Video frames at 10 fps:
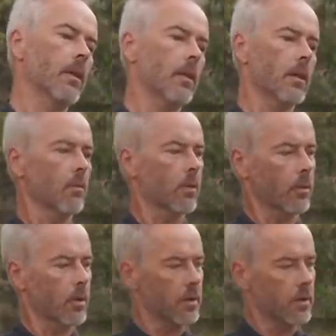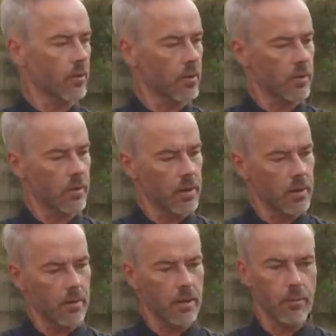The other one won't store it. So here,
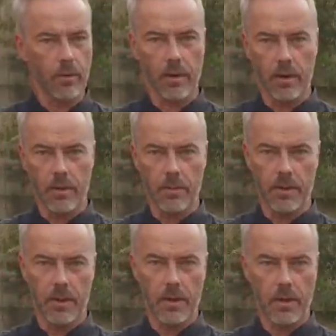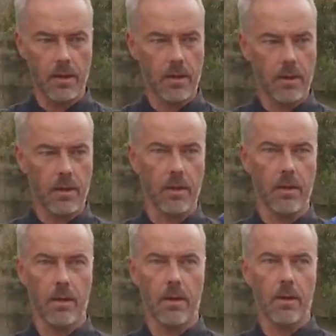when you put the limbs in,
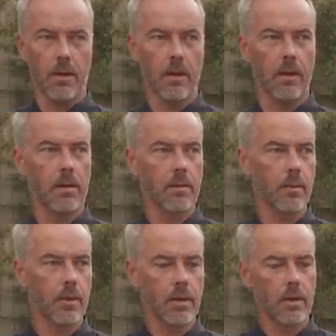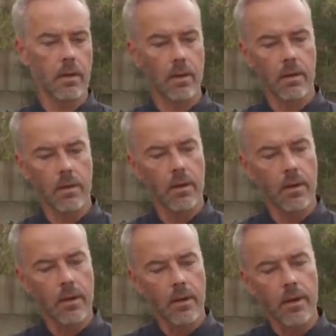and this part,
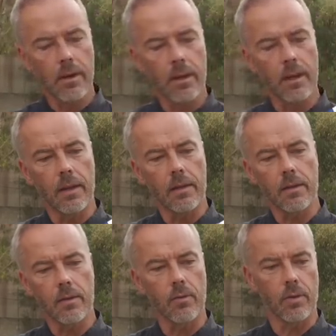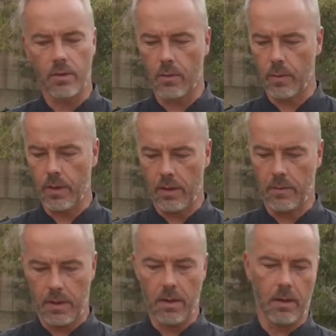then this screw is stopping them.
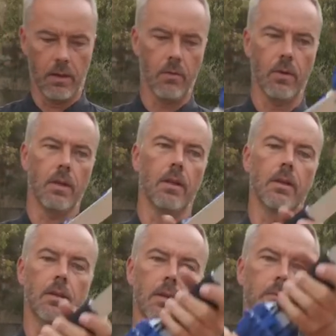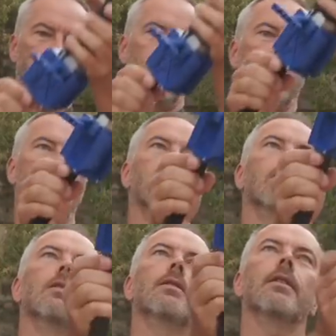See, I knew it, that it's a better
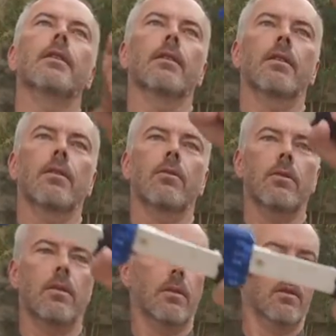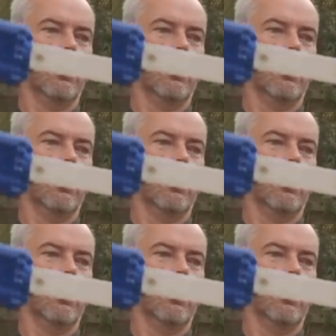engineer than I thought.